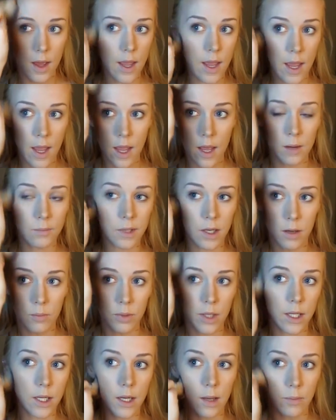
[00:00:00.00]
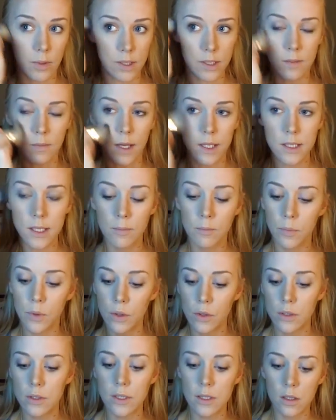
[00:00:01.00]
And I'm going to blend it up into my
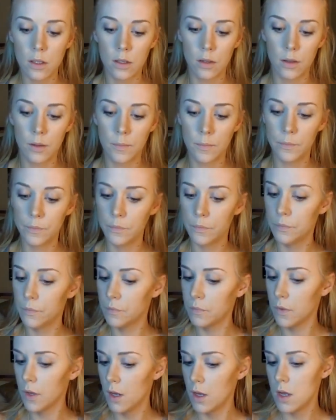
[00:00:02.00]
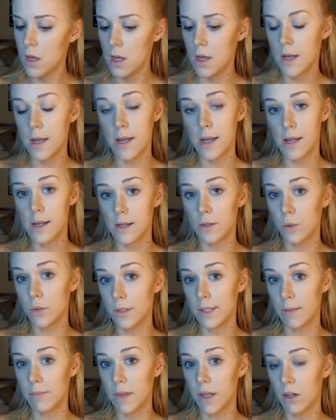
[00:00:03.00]
temples and do the
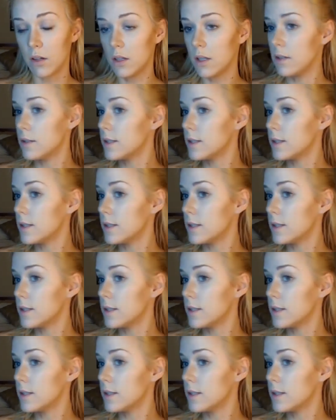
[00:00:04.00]
same thing on the